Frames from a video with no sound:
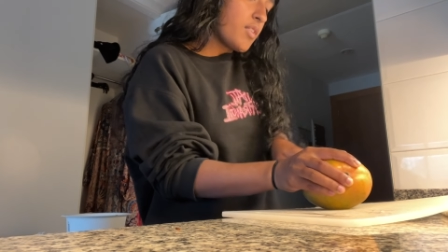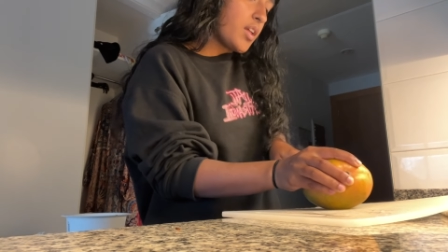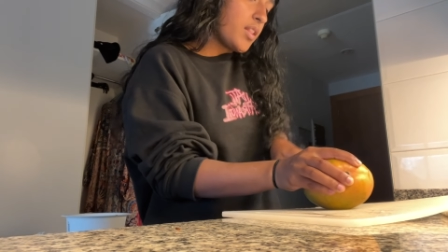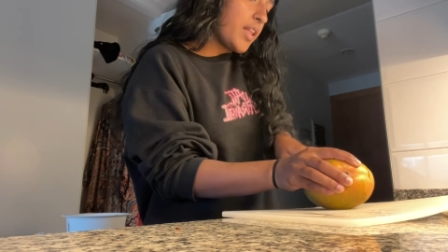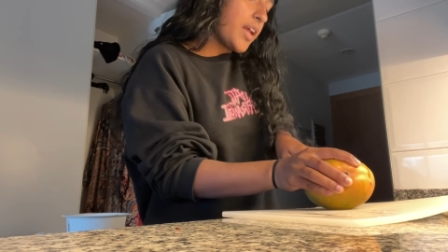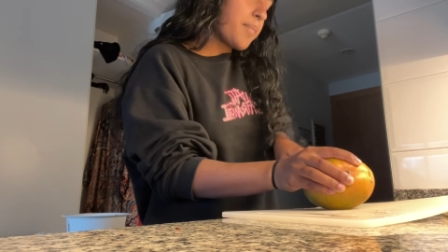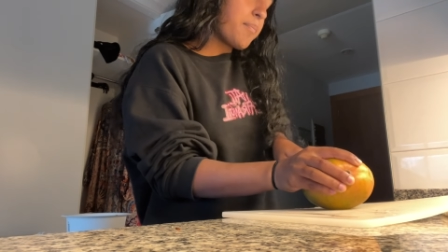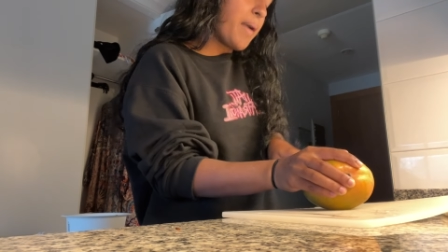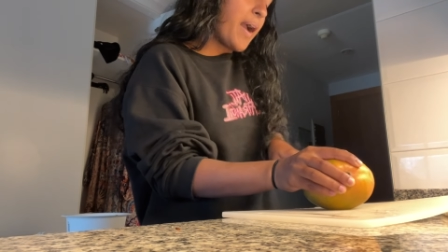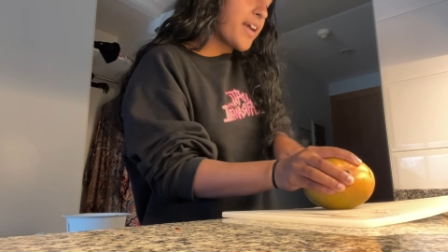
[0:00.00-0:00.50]

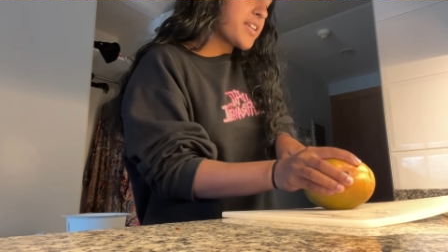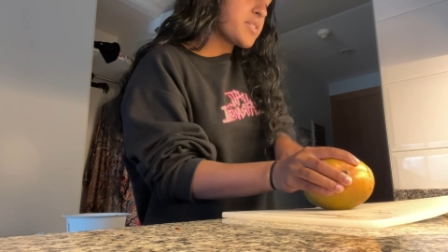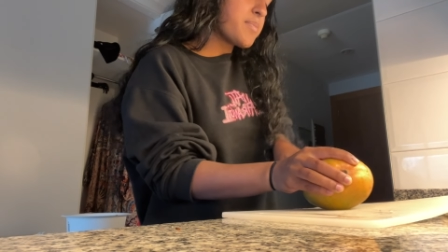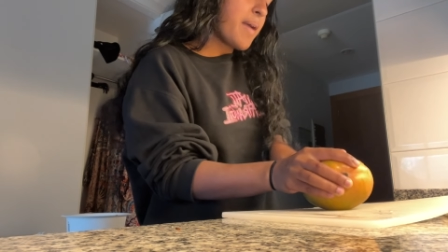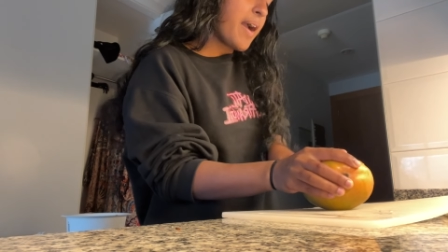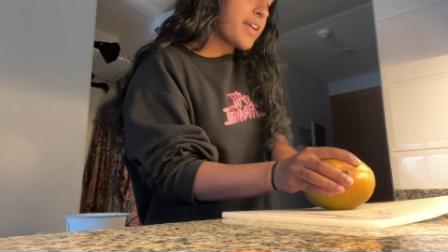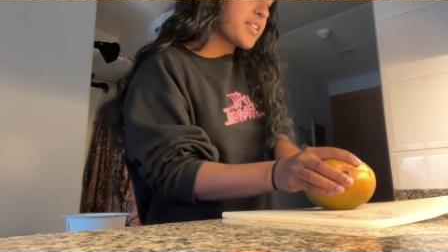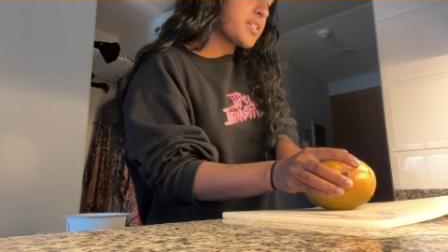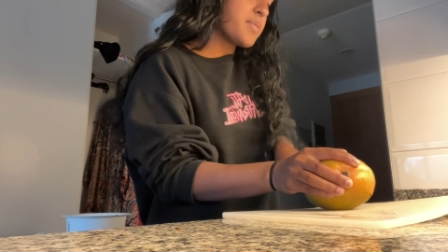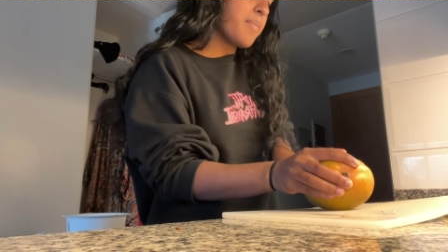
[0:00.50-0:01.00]
like back to
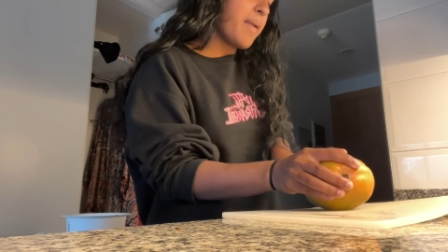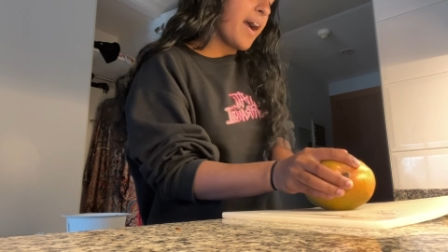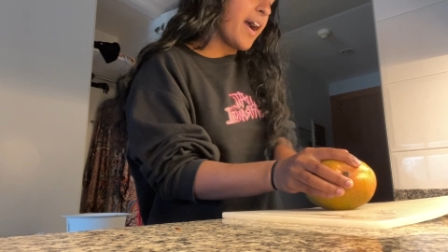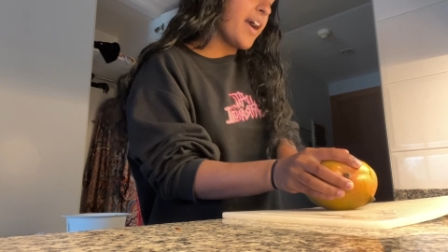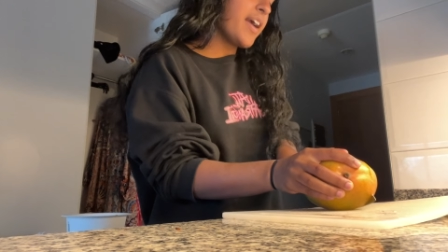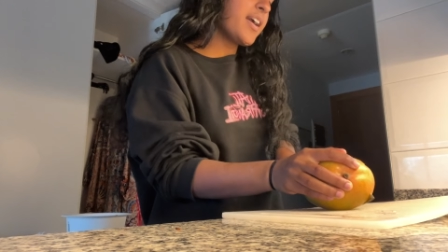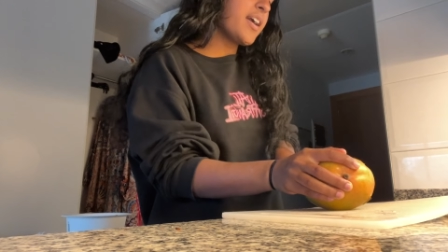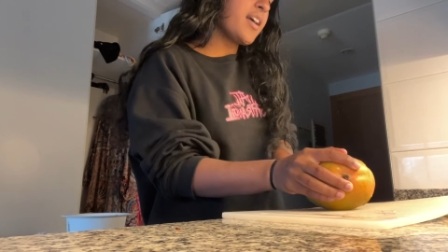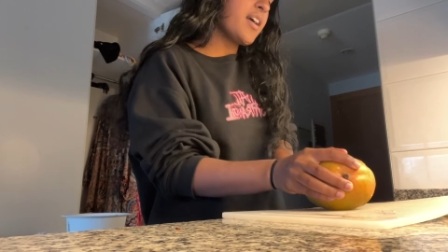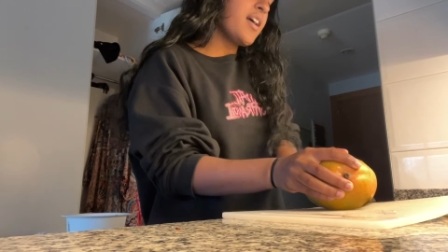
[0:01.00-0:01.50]
back to
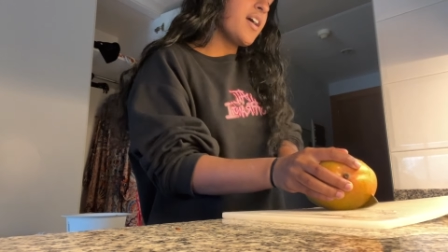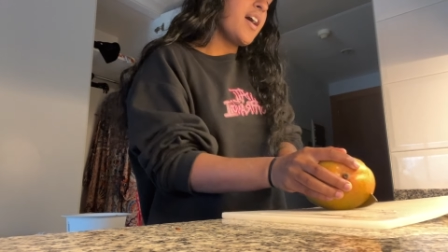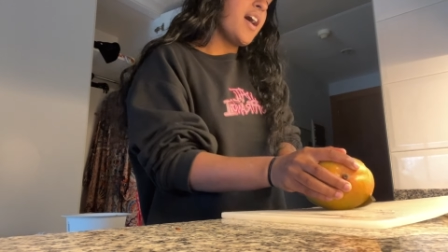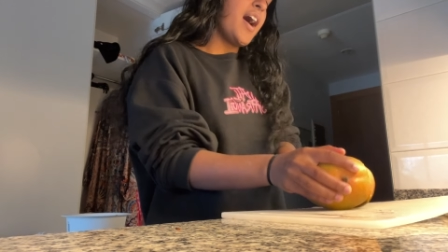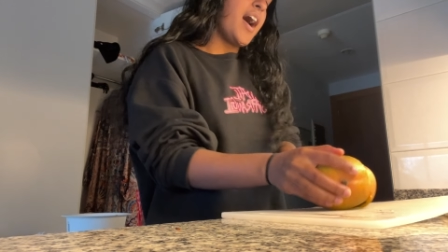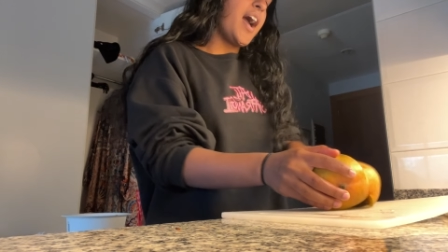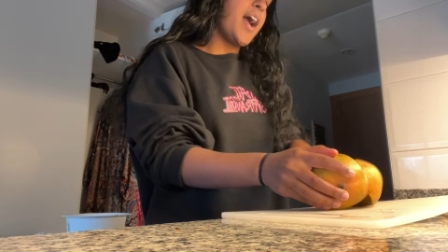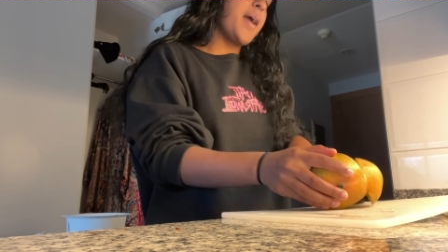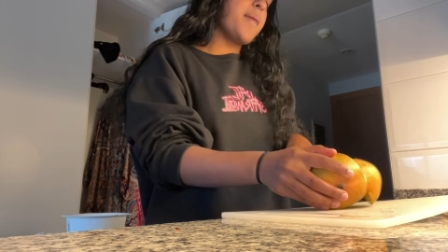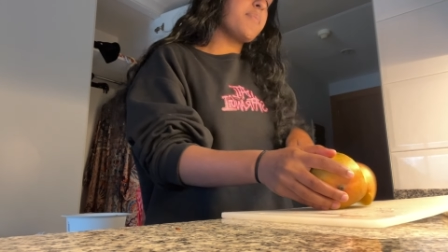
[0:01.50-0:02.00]
back.
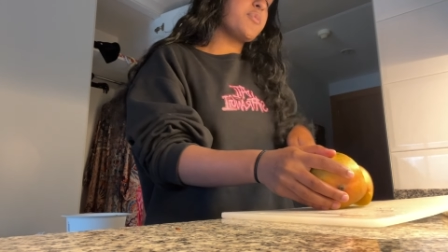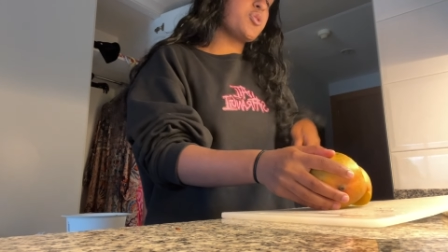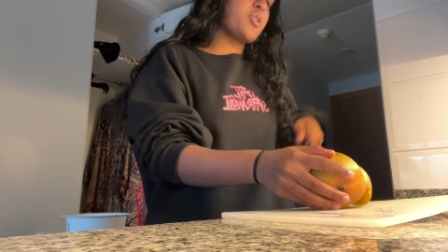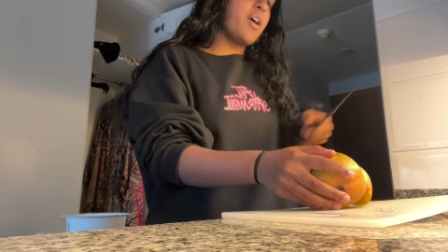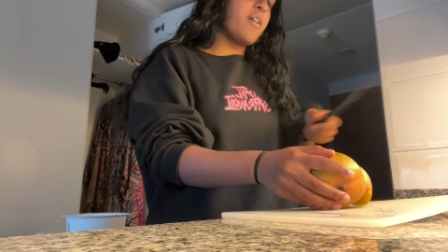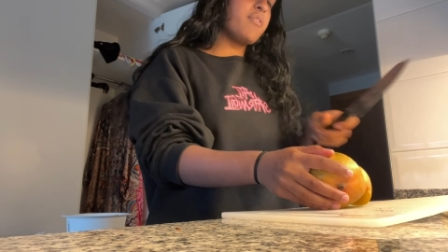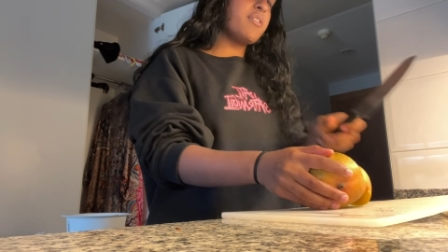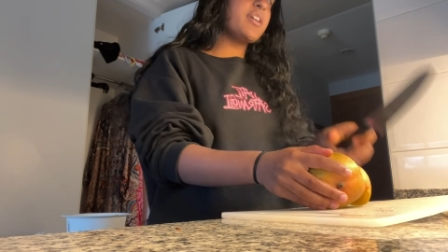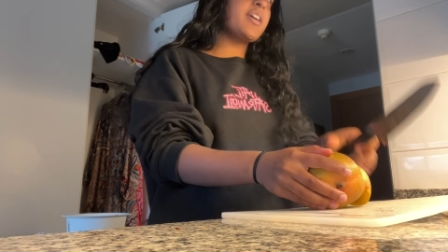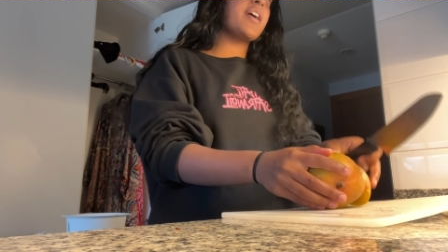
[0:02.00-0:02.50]
I'm
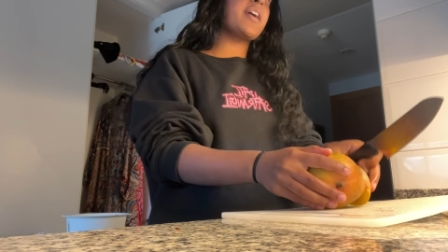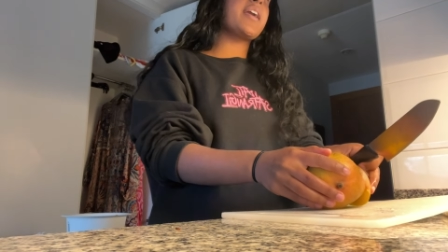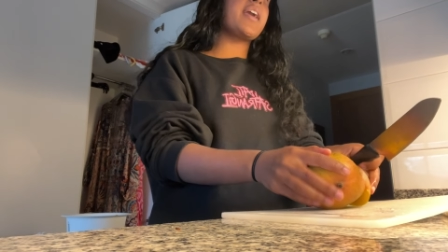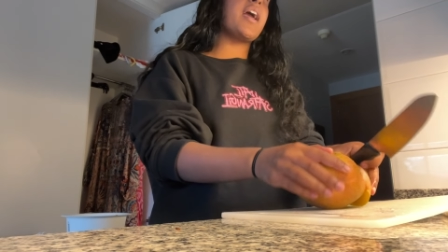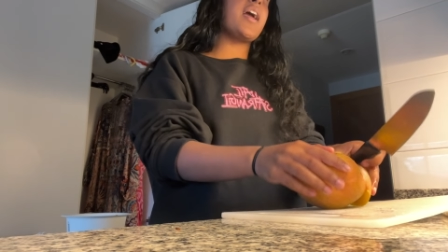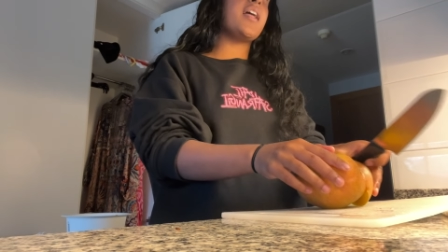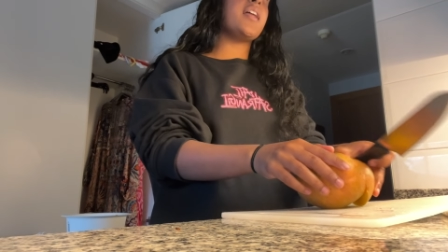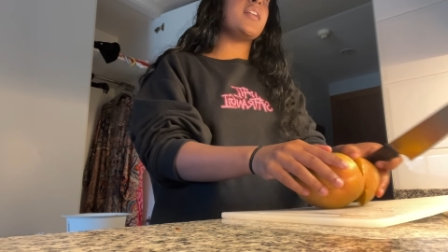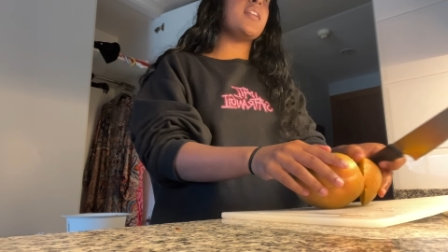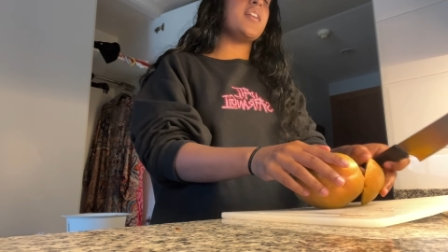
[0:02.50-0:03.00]
traveling
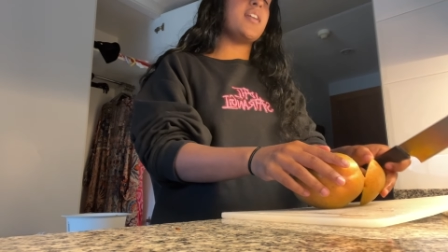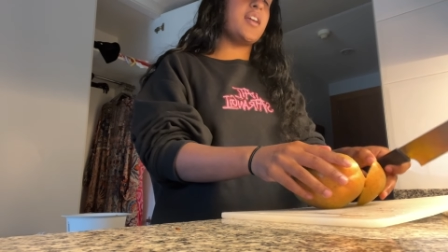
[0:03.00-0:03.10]
again